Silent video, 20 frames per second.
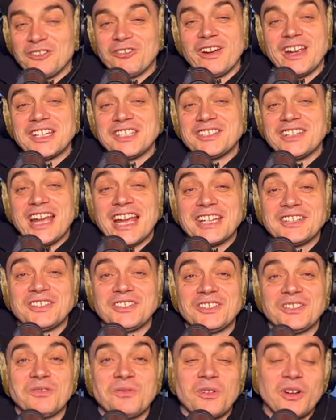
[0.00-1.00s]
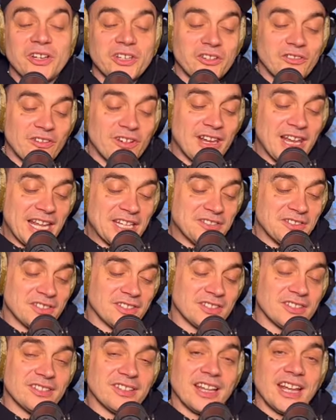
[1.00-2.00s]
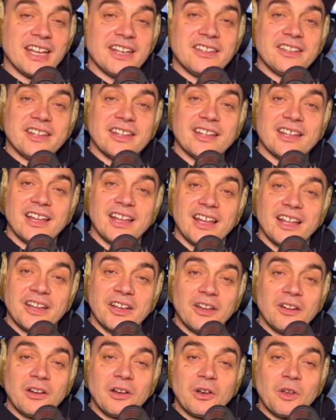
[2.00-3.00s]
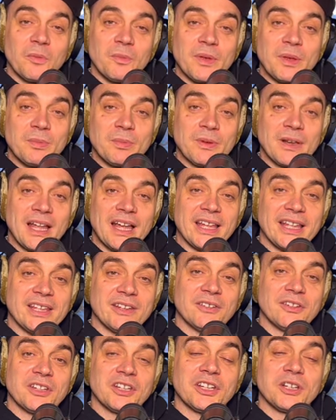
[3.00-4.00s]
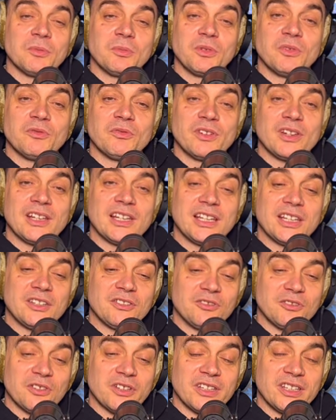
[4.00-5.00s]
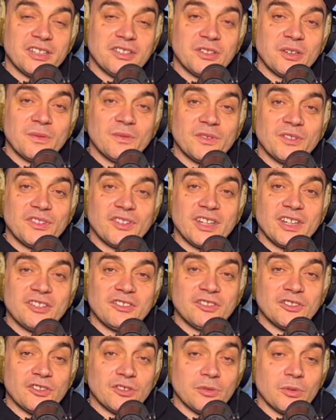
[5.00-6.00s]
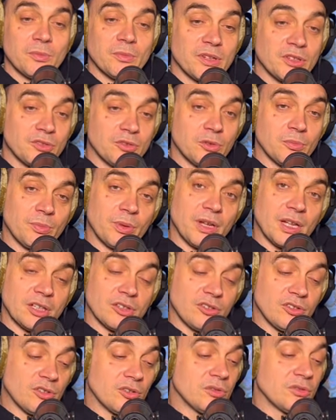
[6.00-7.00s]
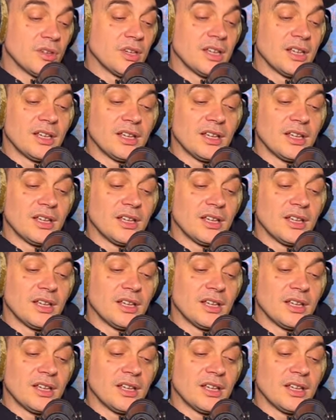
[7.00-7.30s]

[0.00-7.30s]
Great chatting to you, Won. You're a legend, and uh, I know a lot of people out here are going to be really enjoying this conversation. So we must do a part two.